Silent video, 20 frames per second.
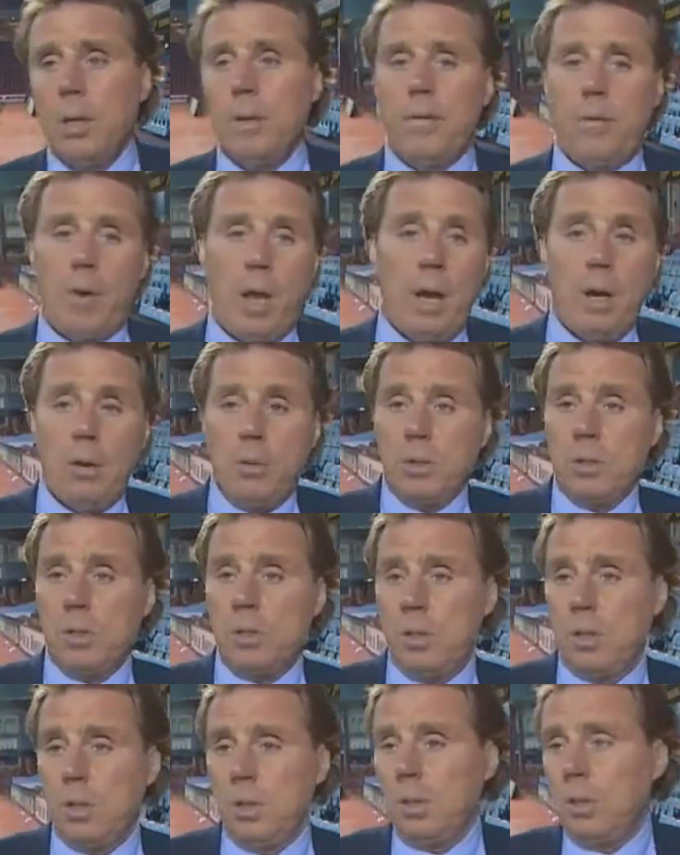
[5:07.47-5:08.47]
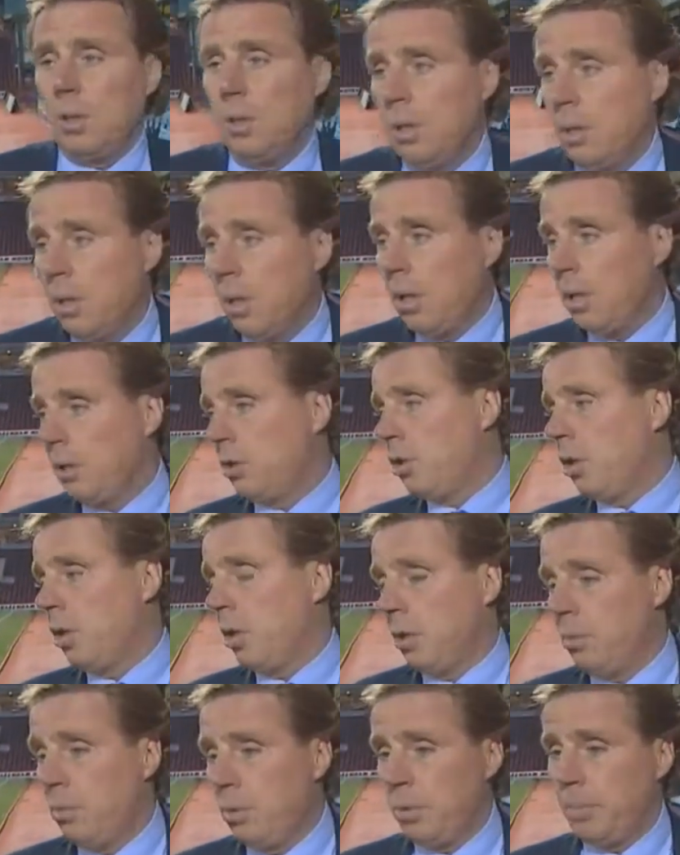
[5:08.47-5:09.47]
Flowers, uh,
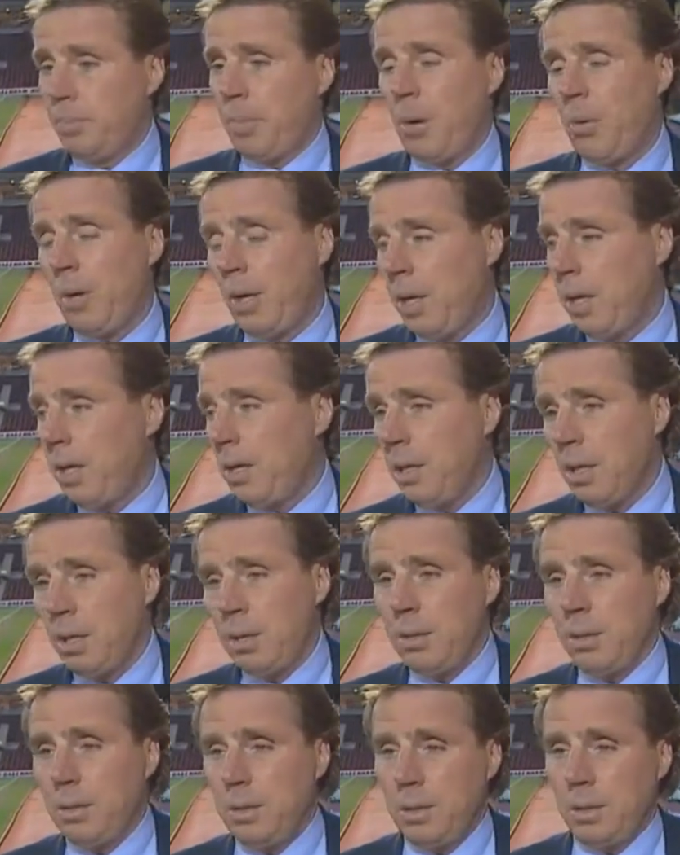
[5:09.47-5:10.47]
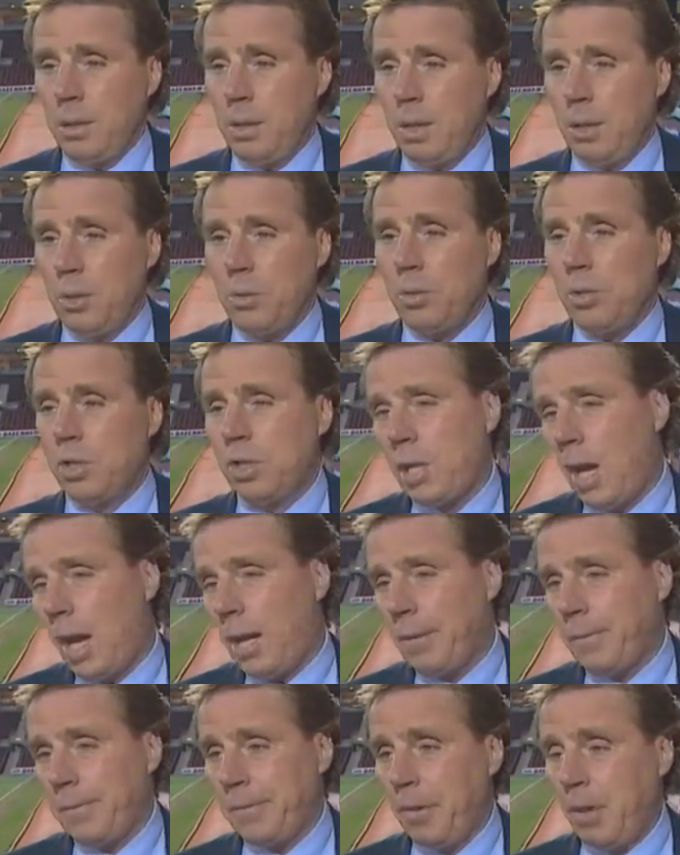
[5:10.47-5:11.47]
Sherwood, Bohinen, you know,
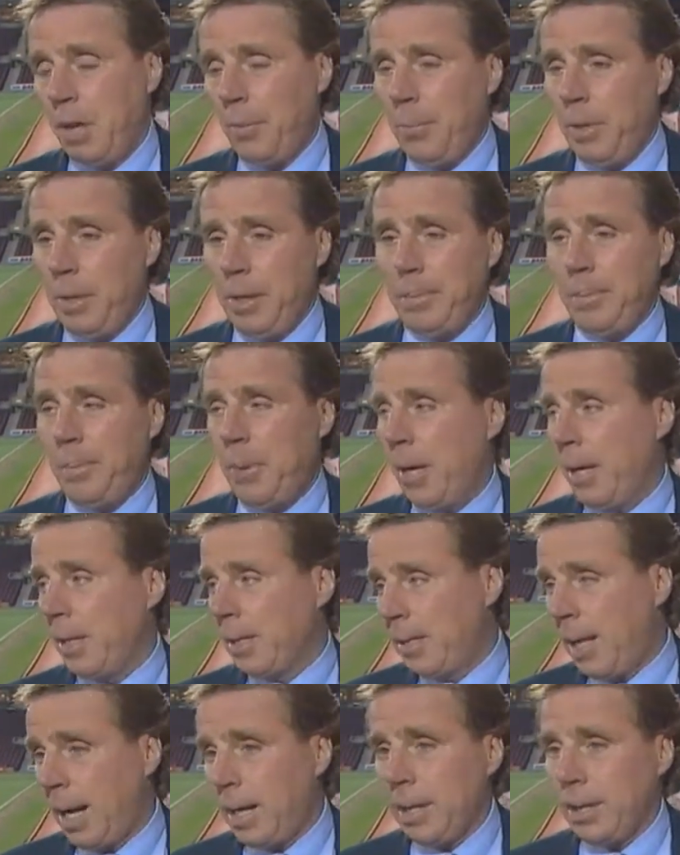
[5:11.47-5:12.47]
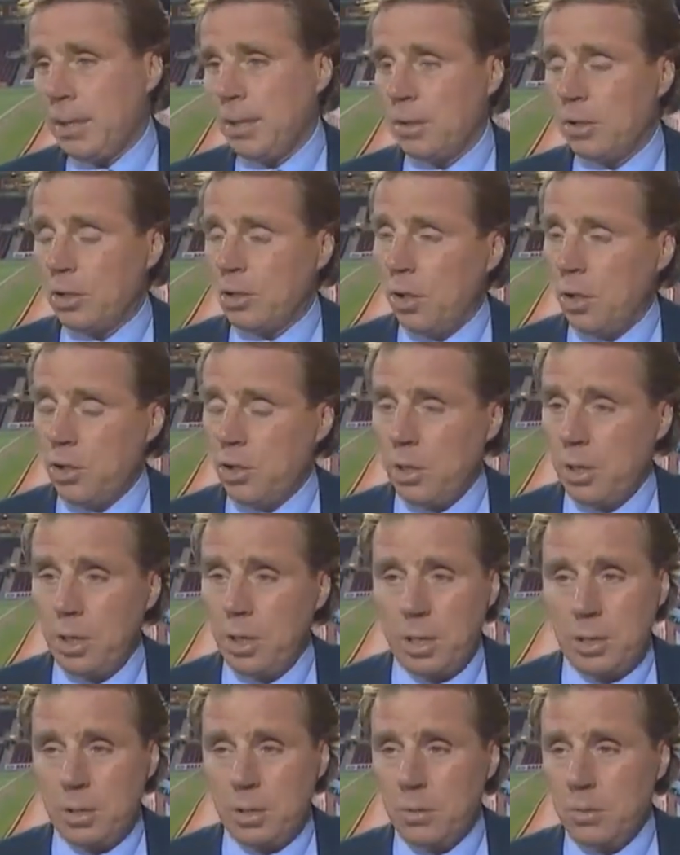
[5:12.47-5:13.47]
Sutton, five million pound, Gallacher, Scottish
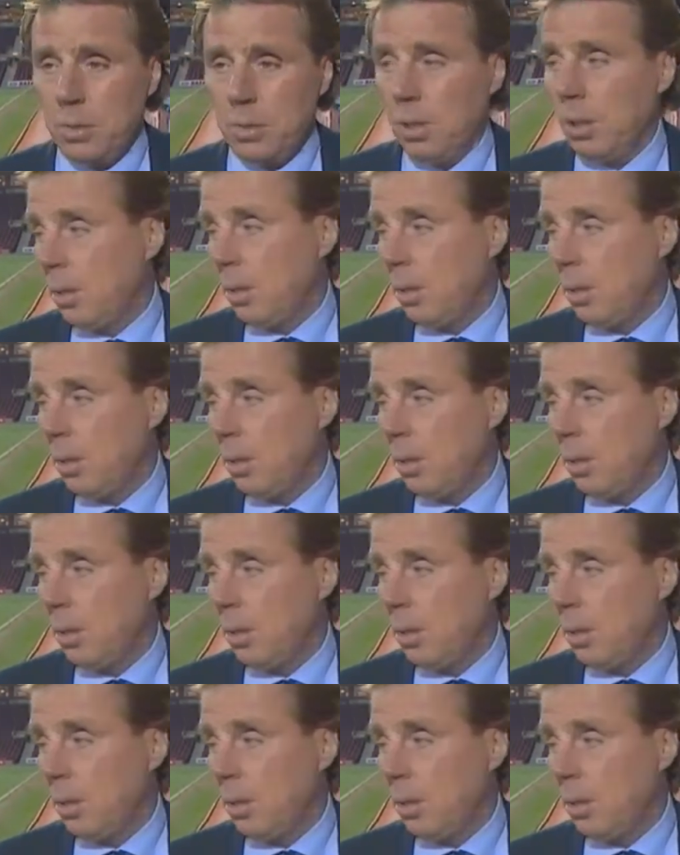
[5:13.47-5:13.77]
international,